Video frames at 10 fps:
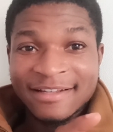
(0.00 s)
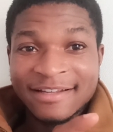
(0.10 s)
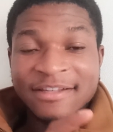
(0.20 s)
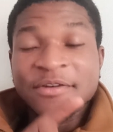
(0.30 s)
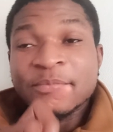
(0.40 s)

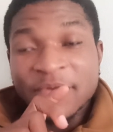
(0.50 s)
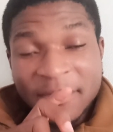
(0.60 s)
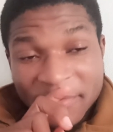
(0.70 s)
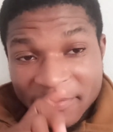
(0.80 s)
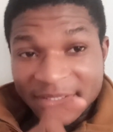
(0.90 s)
you're
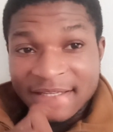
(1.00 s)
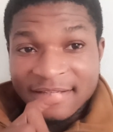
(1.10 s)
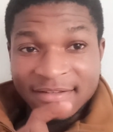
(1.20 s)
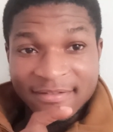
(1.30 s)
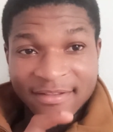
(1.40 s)
probably
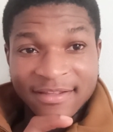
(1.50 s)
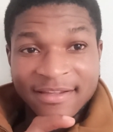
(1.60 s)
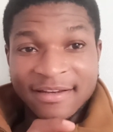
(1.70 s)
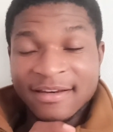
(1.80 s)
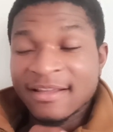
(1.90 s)

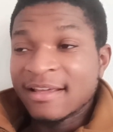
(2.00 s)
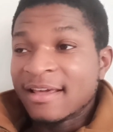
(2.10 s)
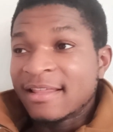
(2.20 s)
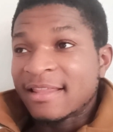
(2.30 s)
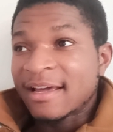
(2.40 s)
thinking
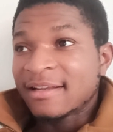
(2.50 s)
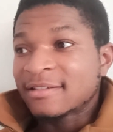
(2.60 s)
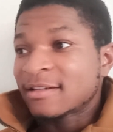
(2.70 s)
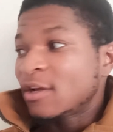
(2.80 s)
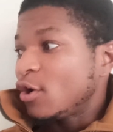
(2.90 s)
that,